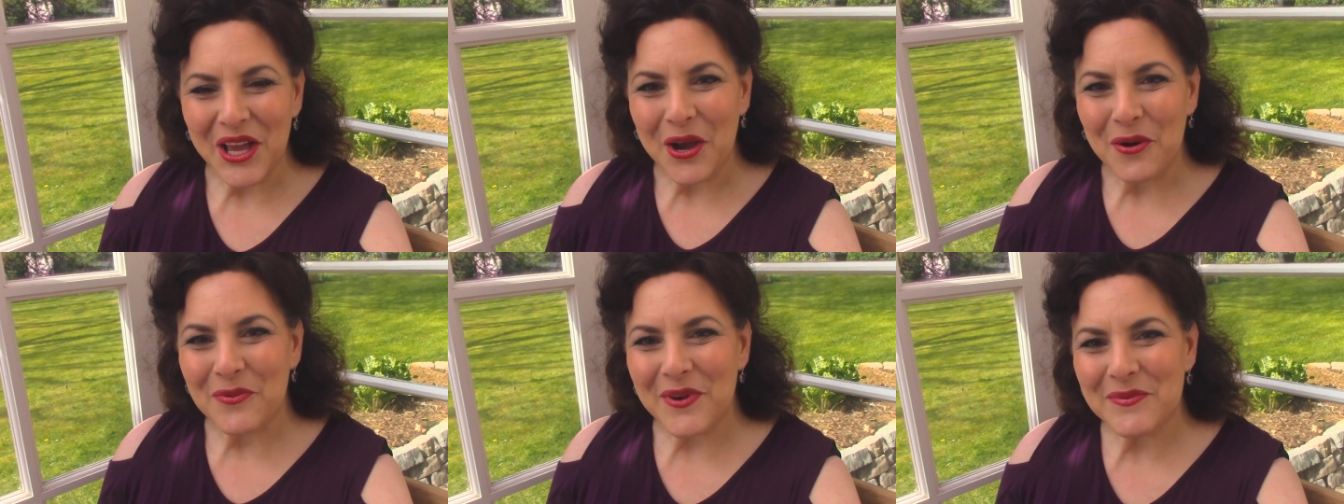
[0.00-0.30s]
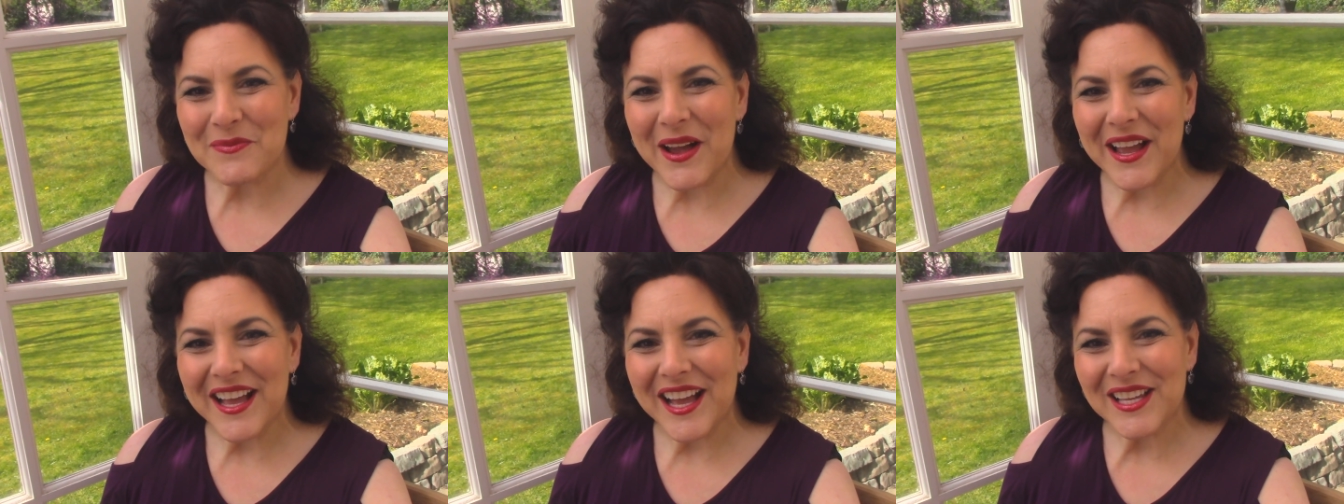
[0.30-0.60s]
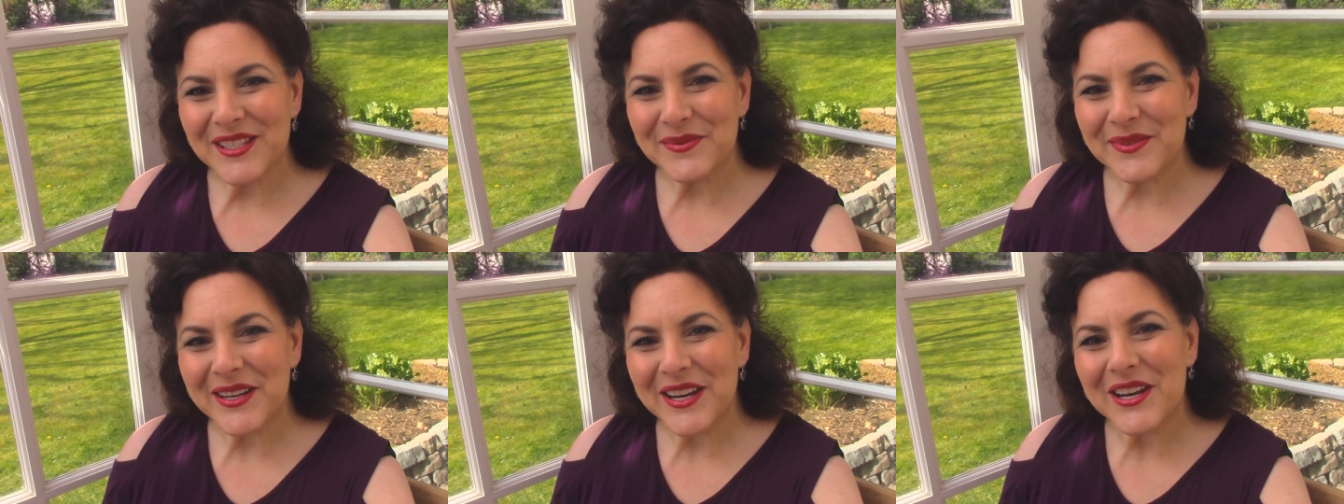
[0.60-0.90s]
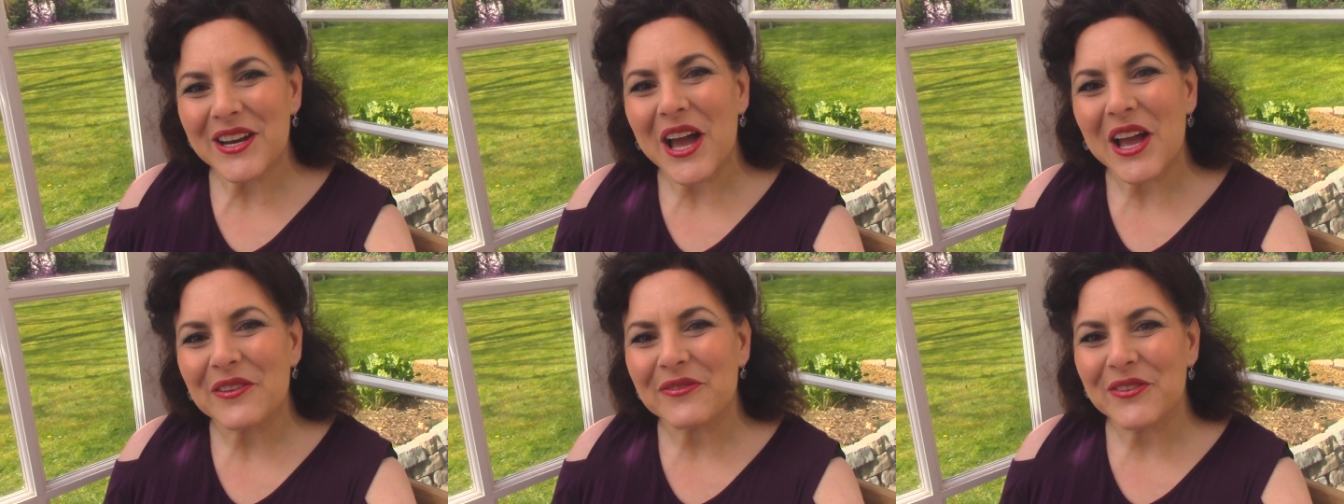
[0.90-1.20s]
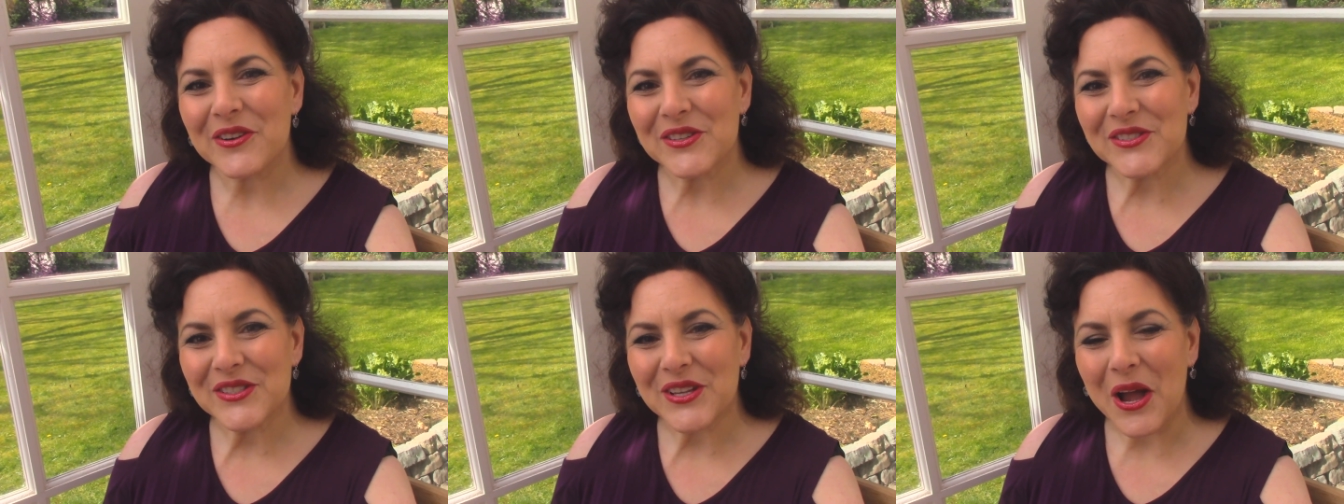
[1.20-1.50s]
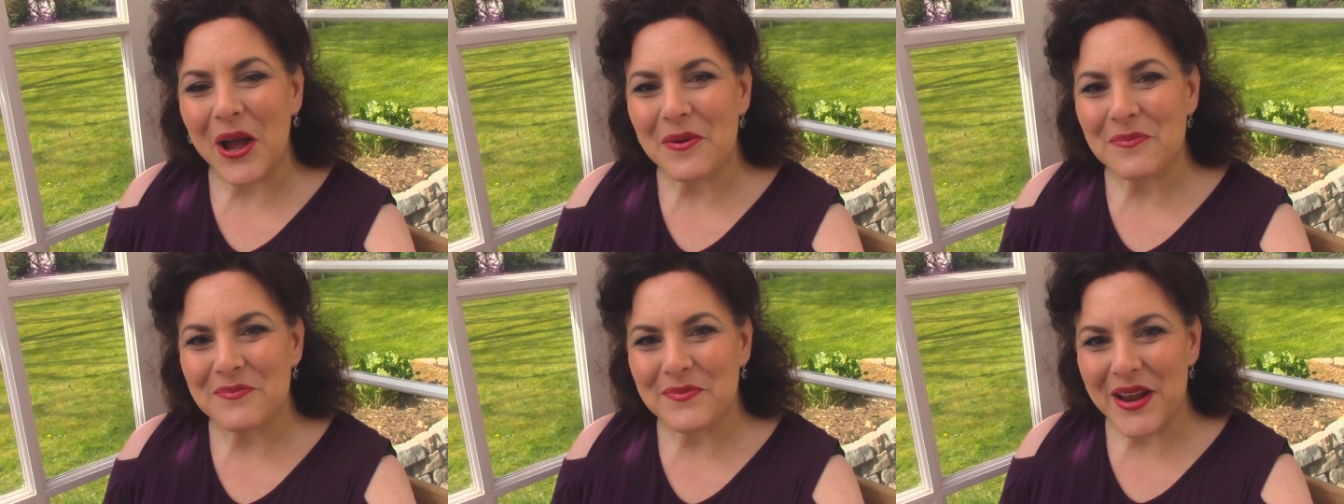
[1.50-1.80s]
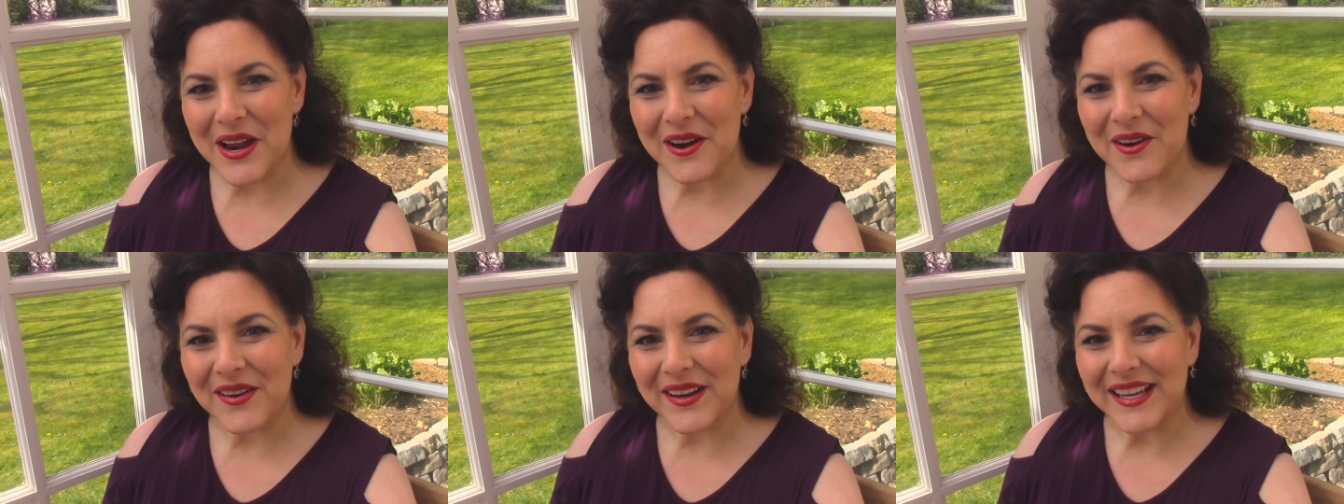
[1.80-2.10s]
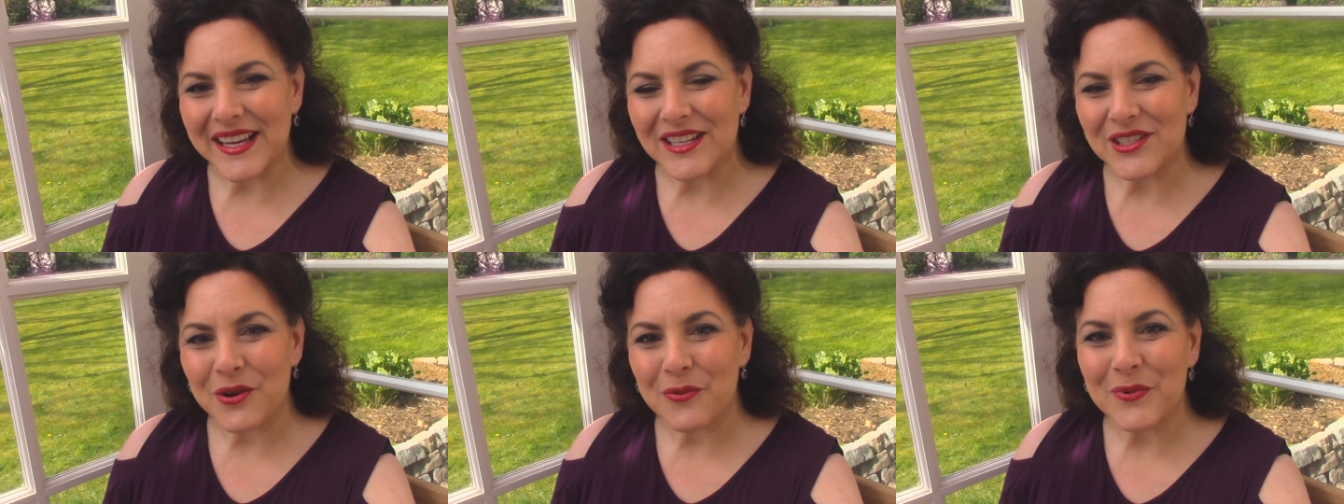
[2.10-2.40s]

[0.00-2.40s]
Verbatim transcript: When my husband and I first got married,